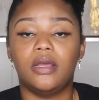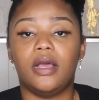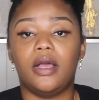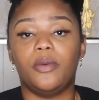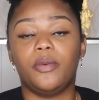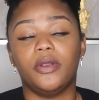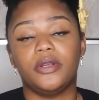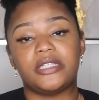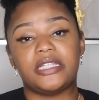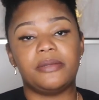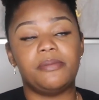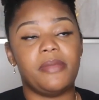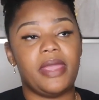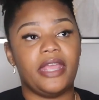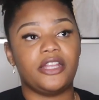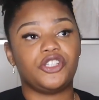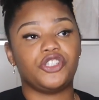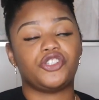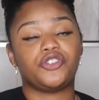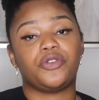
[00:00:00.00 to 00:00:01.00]
I worked in
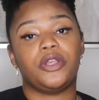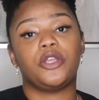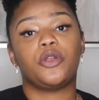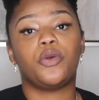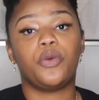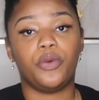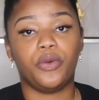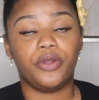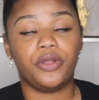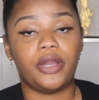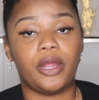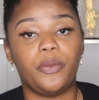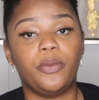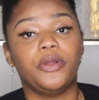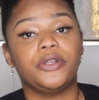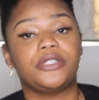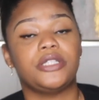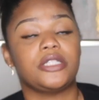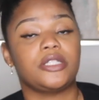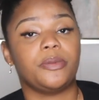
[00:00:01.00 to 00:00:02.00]
magistrate court. I
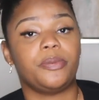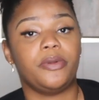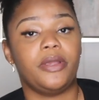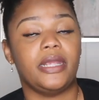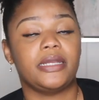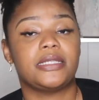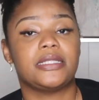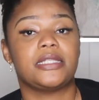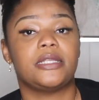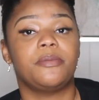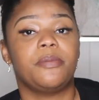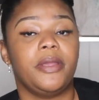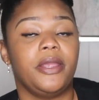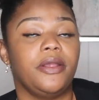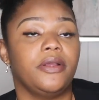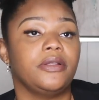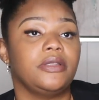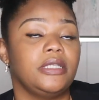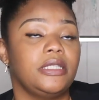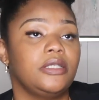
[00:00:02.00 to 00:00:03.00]
worked as a practicing
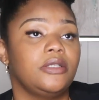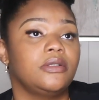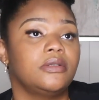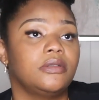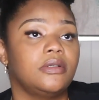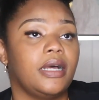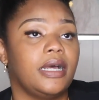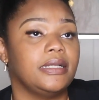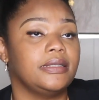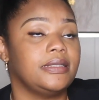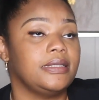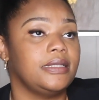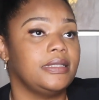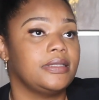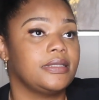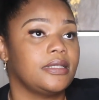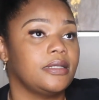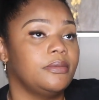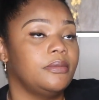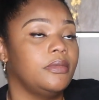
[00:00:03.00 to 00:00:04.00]
paralegal. I
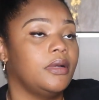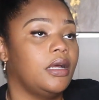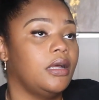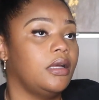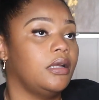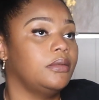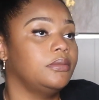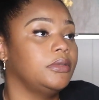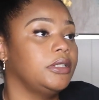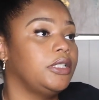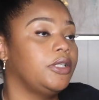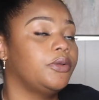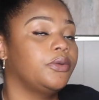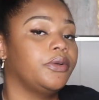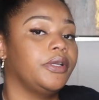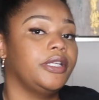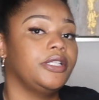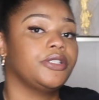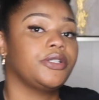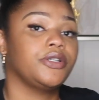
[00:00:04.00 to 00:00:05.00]
did some
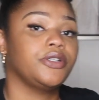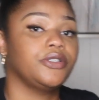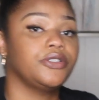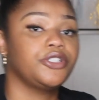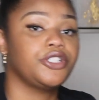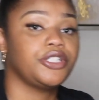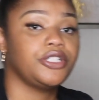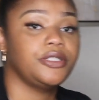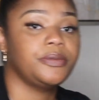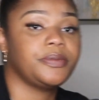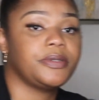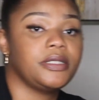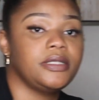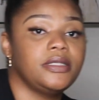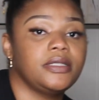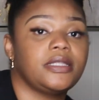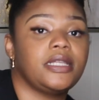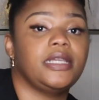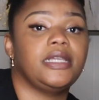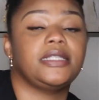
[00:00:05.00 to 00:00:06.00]
legal internships
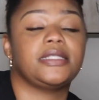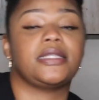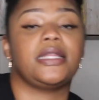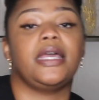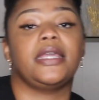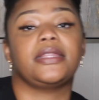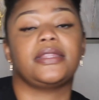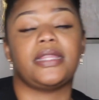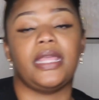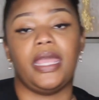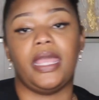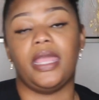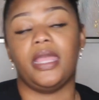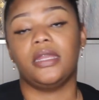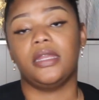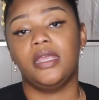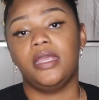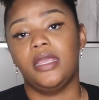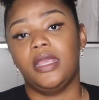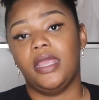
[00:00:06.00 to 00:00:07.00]
and things like
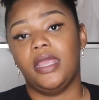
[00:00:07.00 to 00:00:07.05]
that.